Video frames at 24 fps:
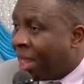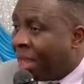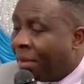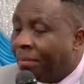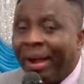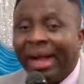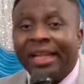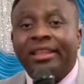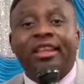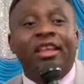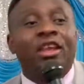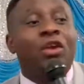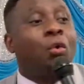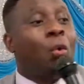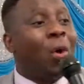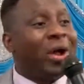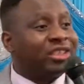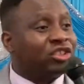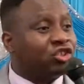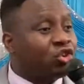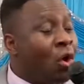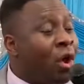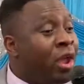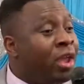But he
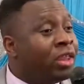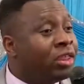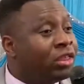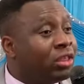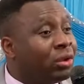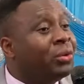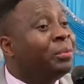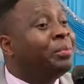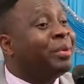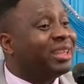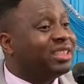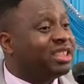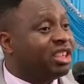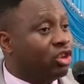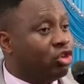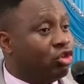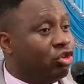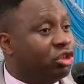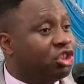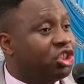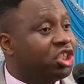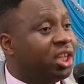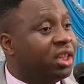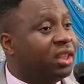was going through
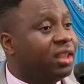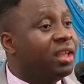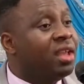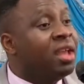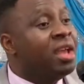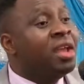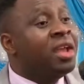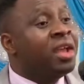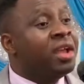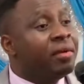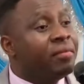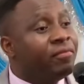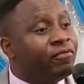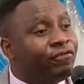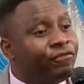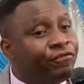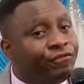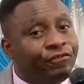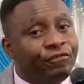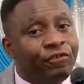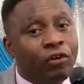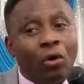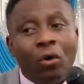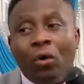persecution
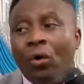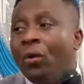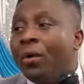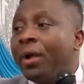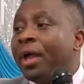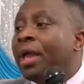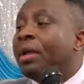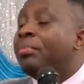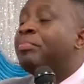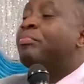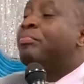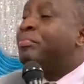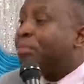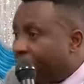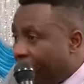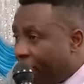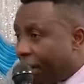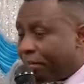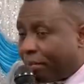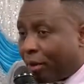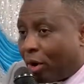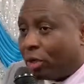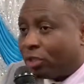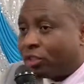for a
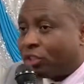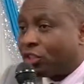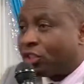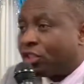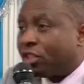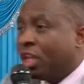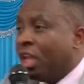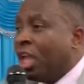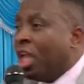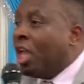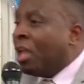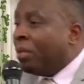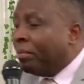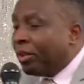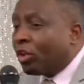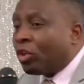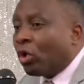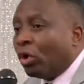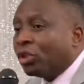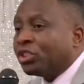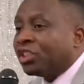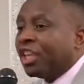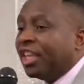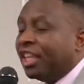purpose
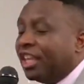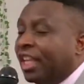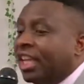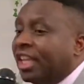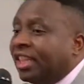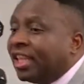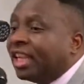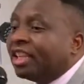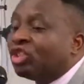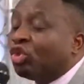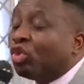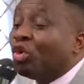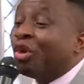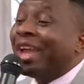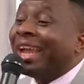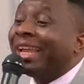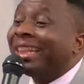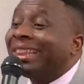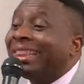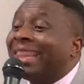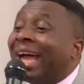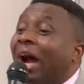because he needed to get